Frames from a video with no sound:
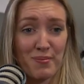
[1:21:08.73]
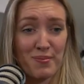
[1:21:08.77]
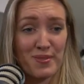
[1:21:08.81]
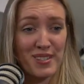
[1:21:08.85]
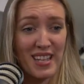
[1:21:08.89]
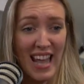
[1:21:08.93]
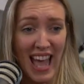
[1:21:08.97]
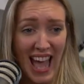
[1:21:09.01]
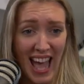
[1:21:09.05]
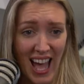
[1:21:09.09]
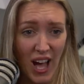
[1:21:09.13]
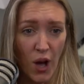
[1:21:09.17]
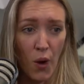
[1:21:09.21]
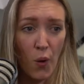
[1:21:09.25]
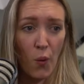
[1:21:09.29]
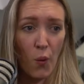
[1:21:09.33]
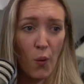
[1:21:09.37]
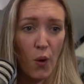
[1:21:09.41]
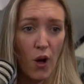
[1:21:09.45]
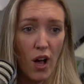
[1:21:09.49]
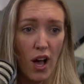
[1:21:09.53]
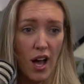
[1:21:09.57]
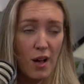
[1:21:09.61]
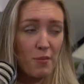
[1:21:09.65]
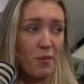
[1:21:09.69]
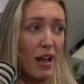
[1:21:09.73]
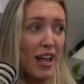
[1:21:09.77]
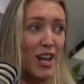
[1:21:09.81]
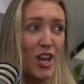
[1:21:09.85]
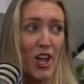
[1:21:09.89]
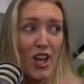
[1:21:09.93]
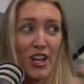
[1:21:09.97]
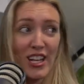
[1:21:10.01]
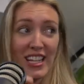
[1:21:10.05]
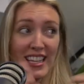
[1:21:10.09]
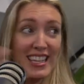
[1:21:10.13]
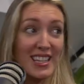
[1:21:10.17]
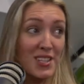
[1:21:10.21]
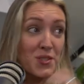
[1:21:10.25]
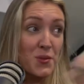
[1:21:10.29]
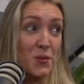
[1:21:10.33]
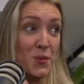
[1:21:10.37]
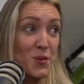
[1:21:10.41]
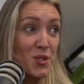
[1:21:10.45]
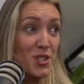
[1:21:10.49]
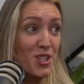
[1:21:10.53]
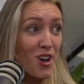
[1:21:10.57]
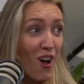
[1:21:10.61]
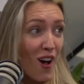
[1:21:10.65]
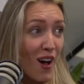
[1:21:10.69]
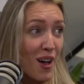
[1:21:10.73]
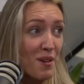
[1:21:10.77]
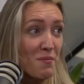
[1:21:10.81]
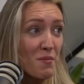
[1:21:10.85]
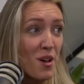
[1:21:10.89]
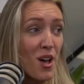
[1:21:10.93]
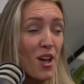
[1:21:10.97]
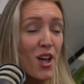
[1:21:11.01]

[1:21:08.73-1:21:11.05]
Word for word: Now I'm like learning things all the time.